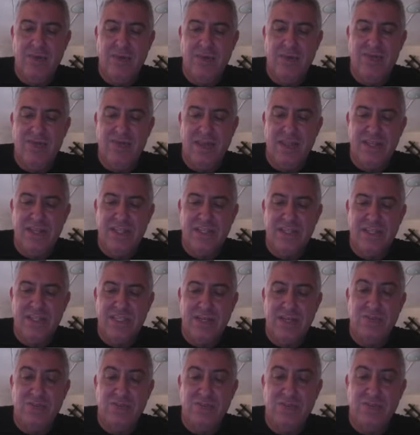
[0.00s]
we find the
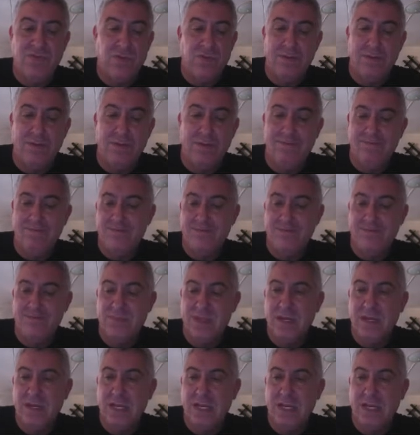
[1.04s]
zeros for it.
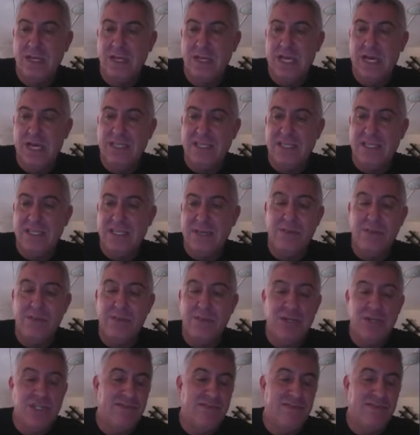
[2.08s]
All right, that pretty
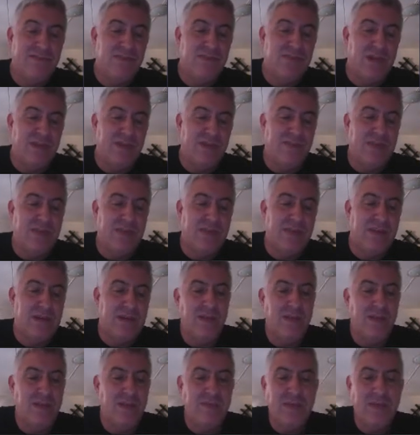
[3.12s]
much covers all of
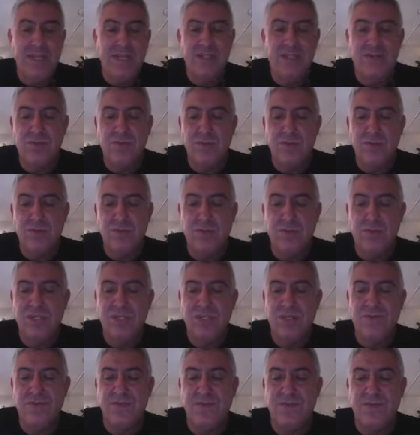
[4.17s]
the kinds of
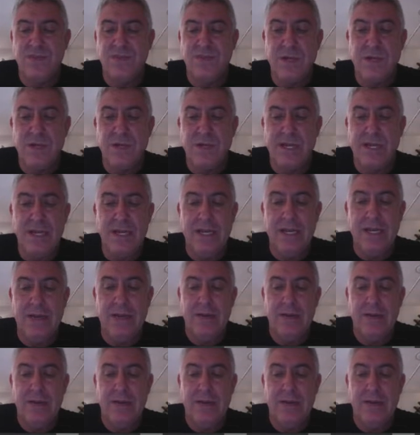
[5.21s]
questions that you're going to hit